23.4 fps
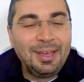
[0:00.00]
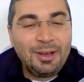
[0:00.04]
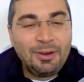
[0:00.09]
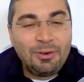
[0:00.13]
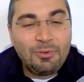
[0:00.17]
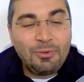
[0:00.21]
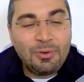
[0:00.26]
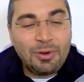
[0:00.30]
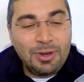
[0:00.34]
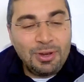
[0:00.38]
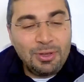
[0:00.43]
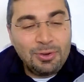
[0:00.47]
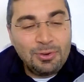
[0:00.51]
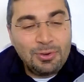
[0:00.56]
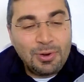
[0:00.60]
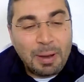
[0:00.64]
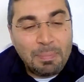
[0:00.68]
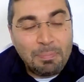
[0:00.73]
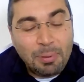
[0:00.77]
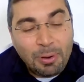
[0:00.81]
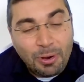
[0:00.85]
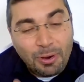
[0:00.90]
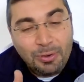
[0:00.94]
when
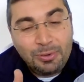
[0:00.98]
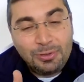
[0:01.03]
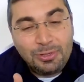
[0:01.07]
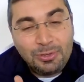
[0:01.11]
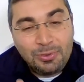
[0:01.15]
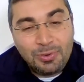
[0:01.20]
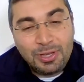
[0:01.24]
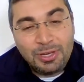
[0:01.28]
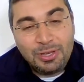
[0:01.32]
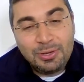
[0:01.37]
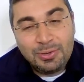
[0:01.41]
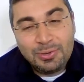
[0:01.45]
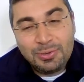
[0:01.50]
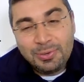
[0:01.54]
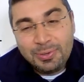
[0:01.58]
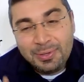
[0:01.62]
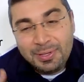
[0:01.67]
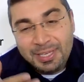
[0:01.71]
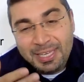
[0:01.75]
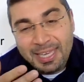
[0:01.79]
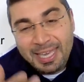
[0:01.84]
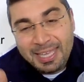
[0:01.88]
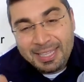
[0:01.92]
you
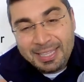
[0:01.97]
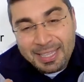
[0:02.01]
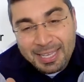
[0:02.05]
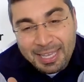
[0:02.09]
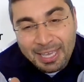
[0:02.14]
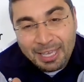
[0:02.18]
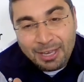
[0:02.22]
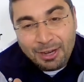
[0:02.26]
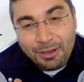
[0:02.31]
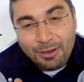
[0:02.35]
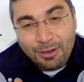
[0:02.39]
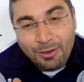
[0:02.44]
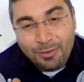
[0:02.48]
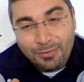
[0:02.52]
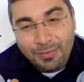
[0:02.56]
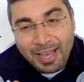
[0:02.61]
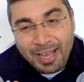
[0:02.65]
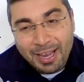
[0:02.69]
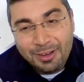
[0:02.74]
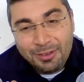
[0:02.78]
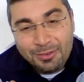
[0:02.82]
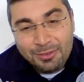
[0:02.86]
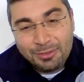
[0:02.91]
get near your
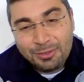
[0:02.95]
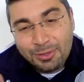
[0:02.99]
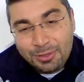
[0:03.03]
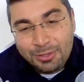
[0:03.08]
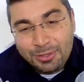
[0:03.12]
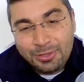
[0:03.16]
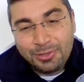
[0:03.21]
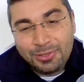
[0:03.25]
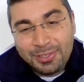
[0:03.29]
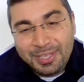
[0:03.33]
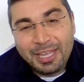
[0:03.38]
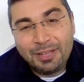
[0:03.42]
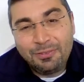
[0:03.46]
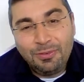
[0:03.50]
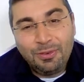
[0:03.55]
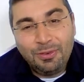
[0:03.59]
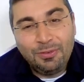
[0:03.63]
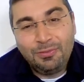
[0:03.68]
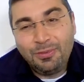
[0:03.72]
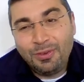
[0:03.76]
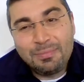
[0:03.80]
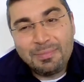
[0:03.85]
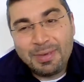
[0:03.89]
values, you should get
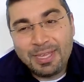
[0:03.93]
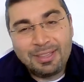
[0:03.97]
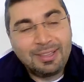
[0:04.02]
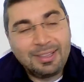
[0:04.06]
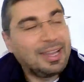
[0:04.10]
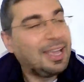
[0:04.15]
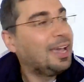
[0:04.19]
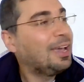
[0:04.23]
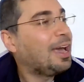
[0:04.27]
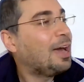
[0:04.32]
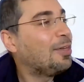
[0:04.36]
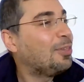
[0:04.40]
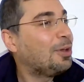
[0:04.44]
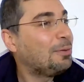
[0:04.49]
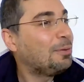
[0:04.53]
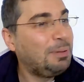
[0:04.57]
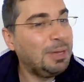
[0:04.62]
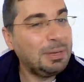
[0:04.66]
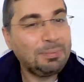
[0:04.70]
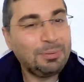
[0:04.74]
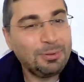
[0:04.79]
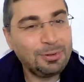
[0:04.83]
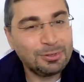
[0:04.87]
fulfillment like other
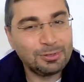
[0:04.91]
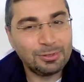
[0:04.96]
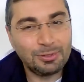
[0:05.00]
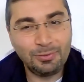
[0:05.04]
peoples